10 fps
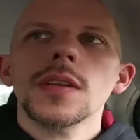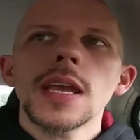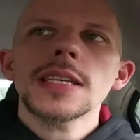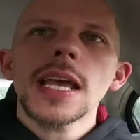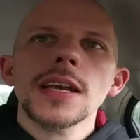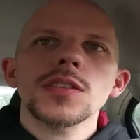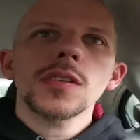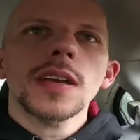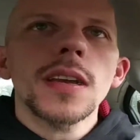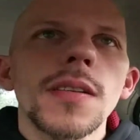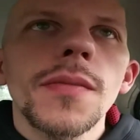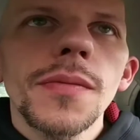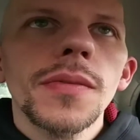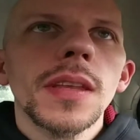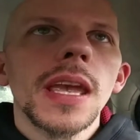is actually,
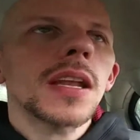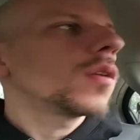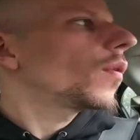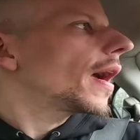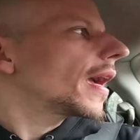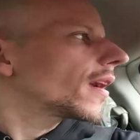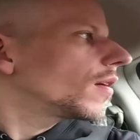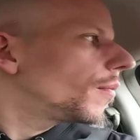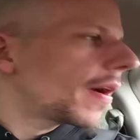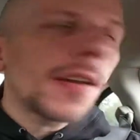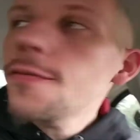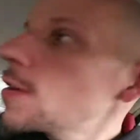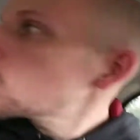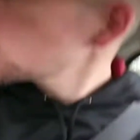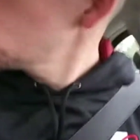in a way,
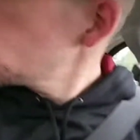beneficial,